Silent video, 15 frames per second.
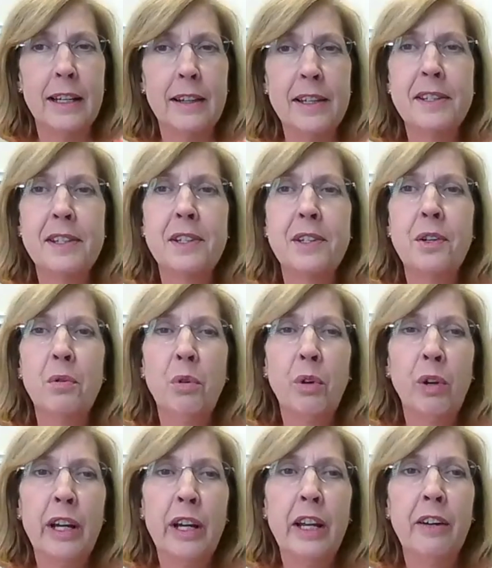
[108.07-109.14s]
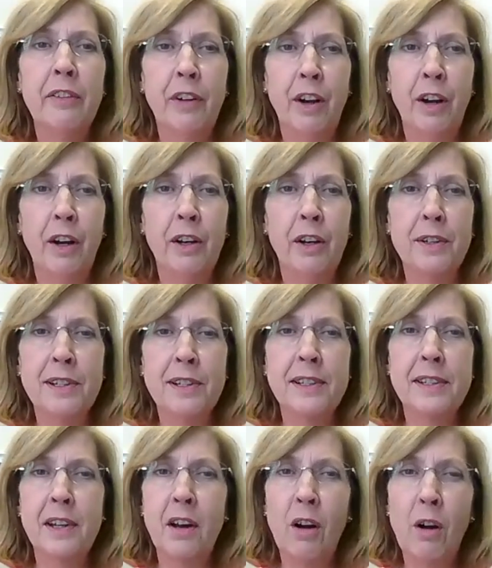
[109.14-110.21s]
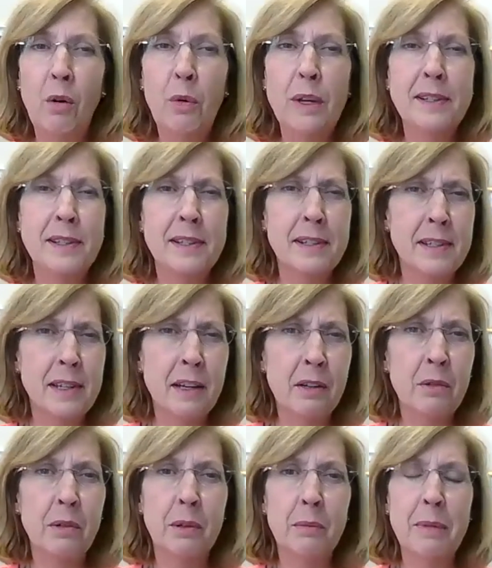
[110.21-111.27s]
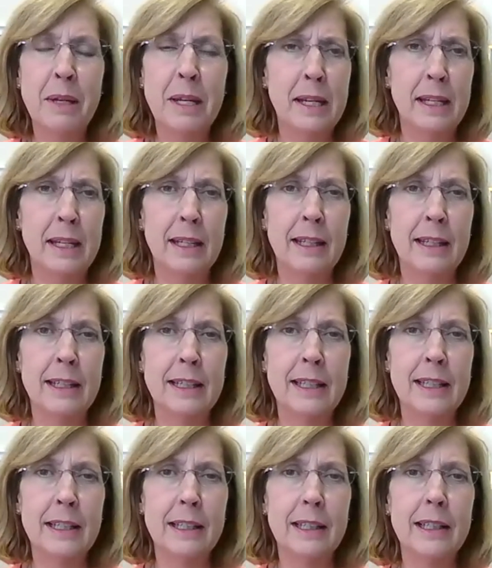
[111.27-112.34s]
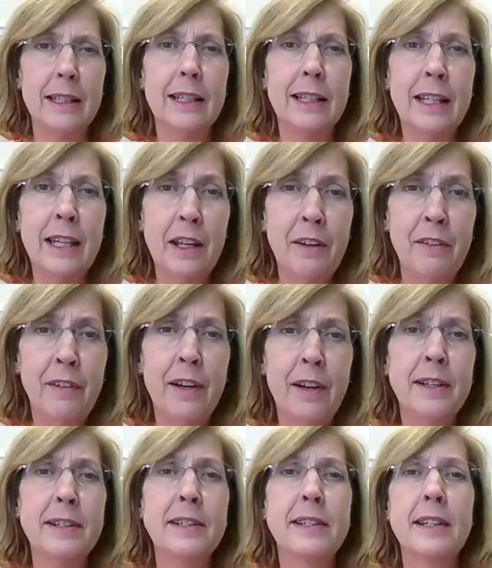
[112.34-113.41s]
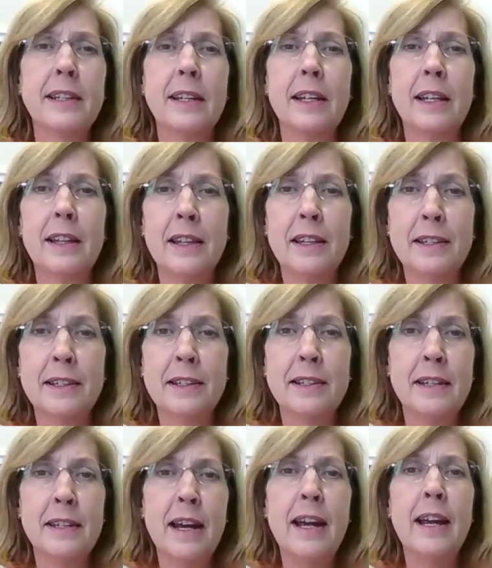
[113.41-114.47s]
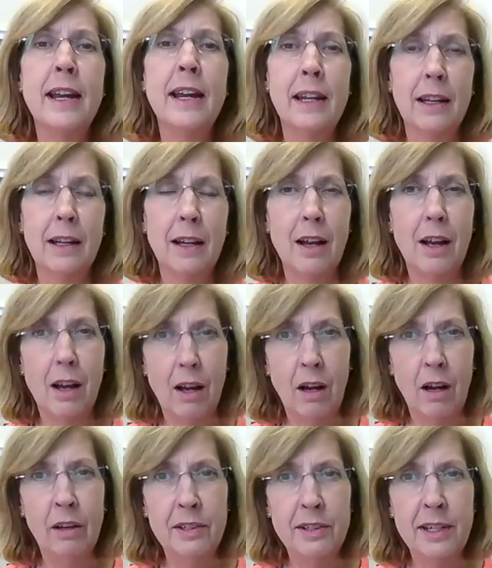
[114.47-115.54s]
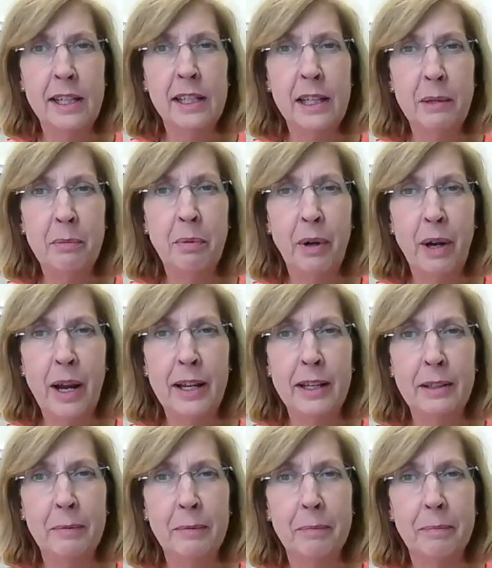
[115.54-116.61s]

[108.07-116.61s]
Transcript: This story of hers has always stuck with me. Give us this day our daily bread.